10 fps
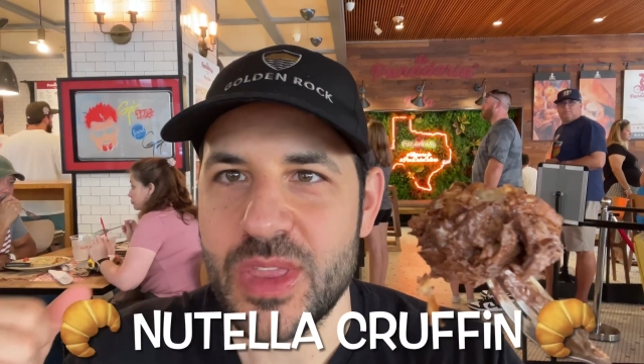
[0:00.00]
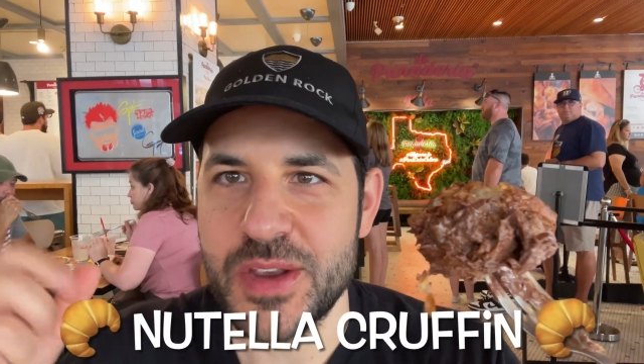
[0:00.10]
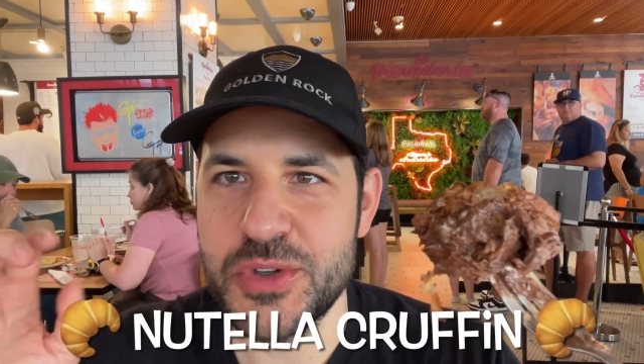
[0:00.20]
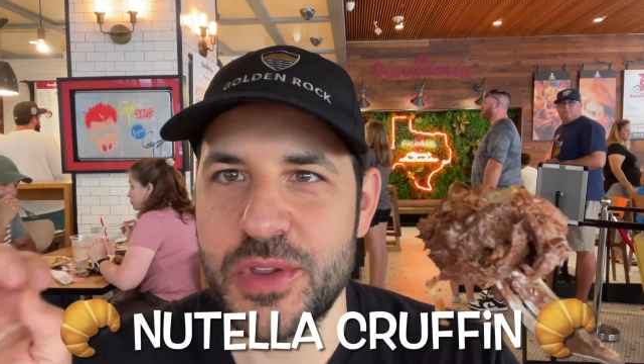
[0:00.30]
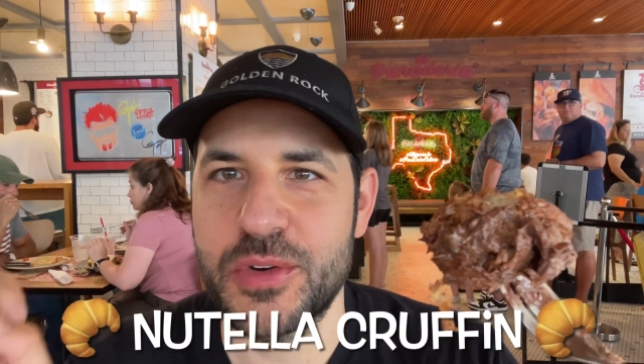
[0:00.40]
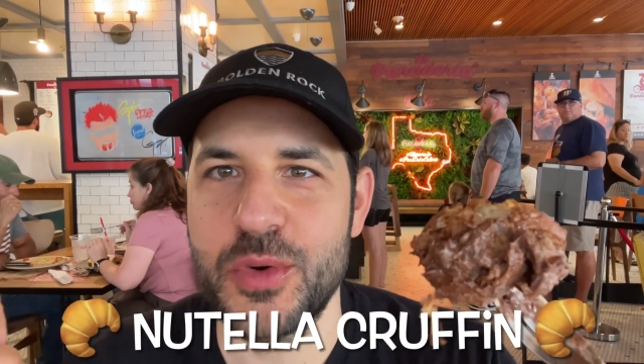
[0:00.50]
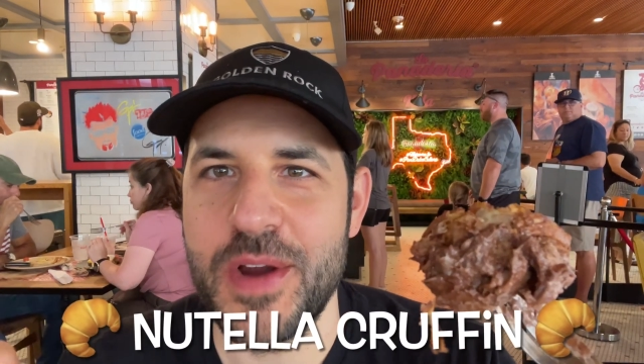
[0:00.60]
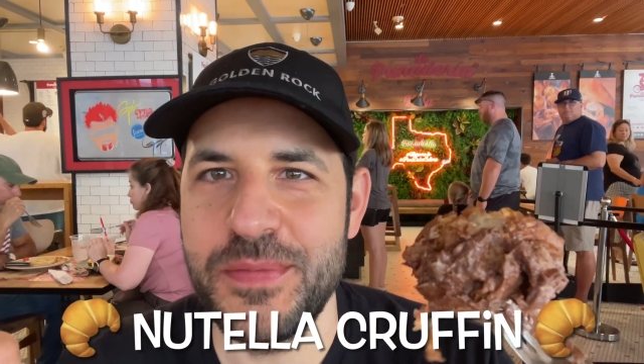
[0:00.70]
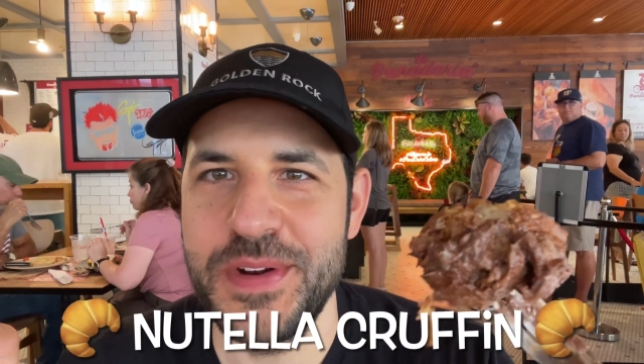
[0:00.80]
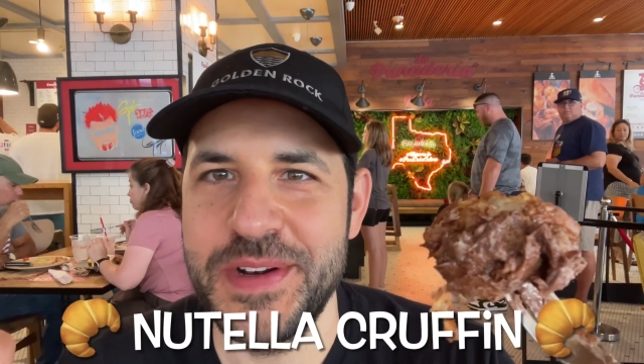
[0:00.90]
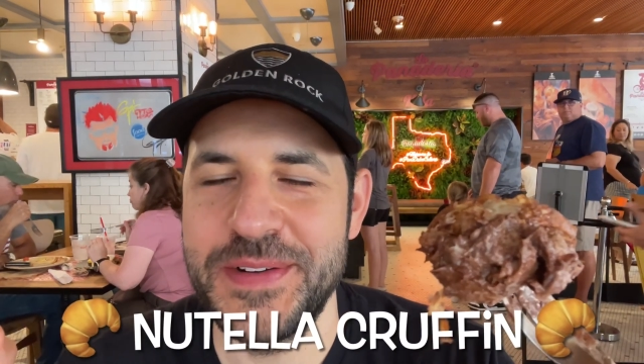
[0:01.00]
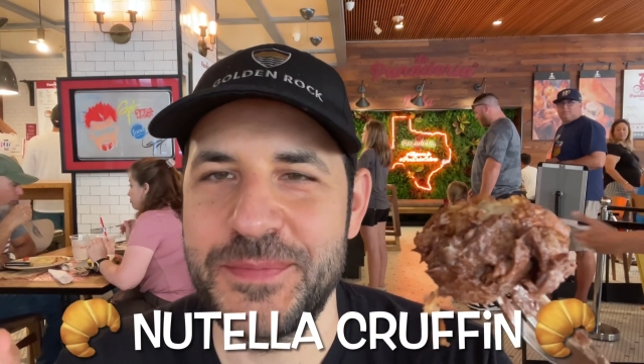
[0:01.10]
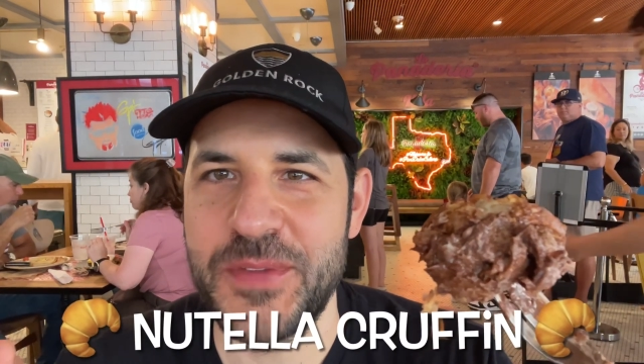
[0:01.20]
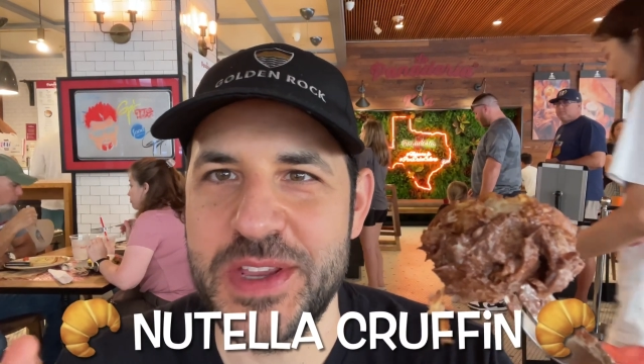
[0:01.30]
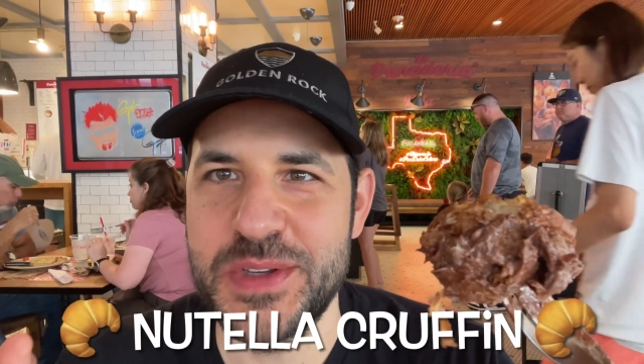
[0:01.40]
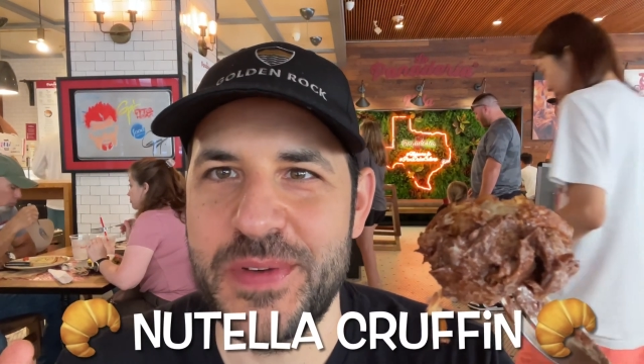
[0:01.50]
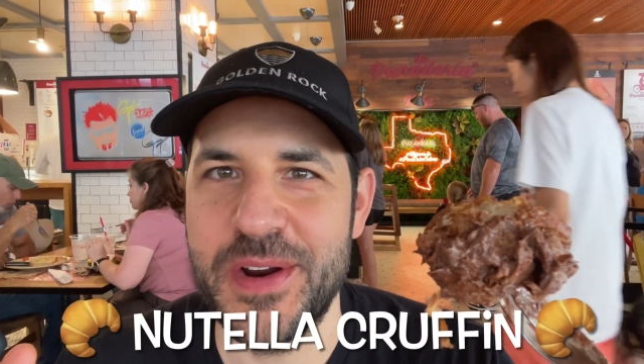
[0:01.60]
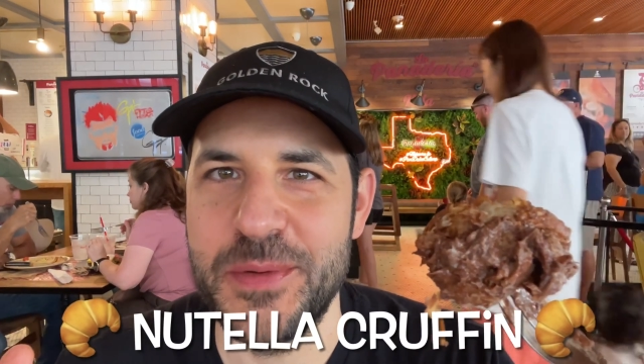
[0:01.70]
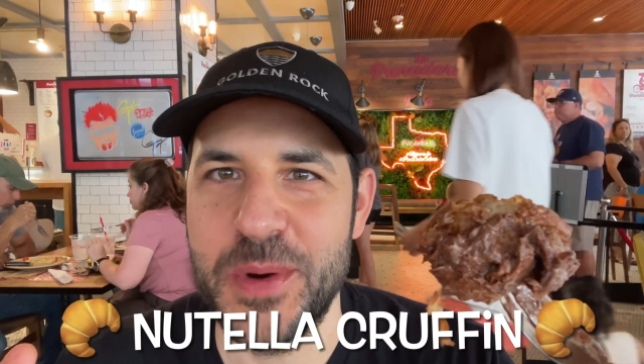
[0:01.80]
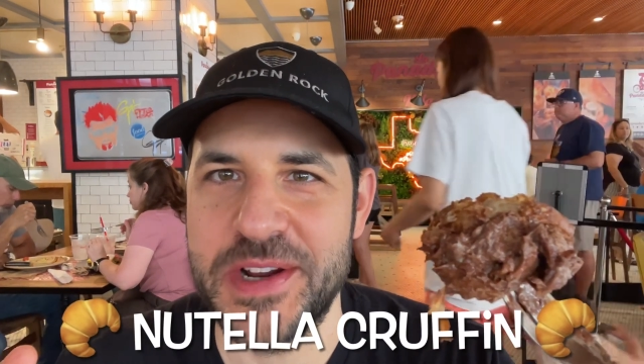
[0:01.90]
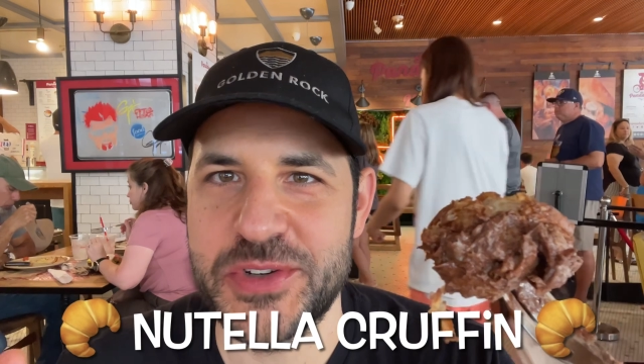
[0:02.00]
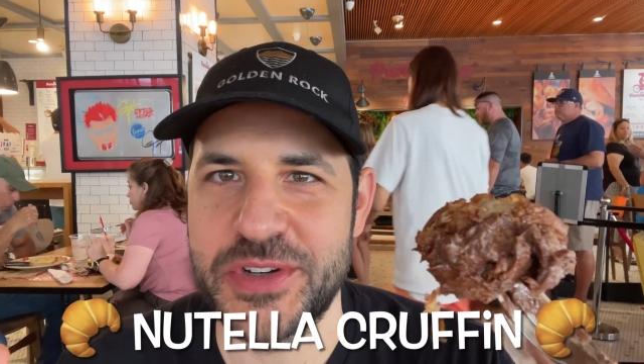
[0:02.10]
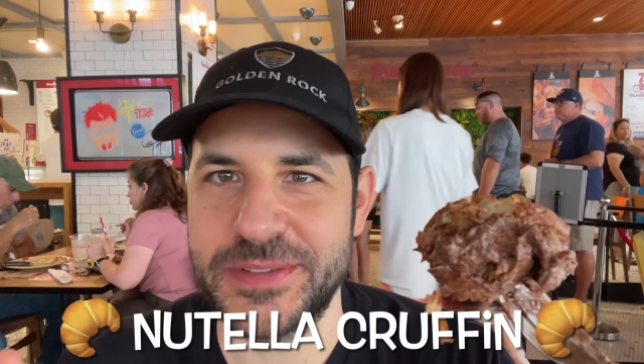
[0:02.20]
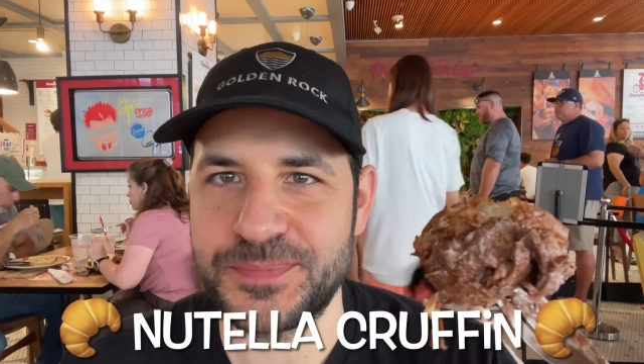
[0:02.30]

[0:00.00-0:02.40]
so the Cruffin is very rich.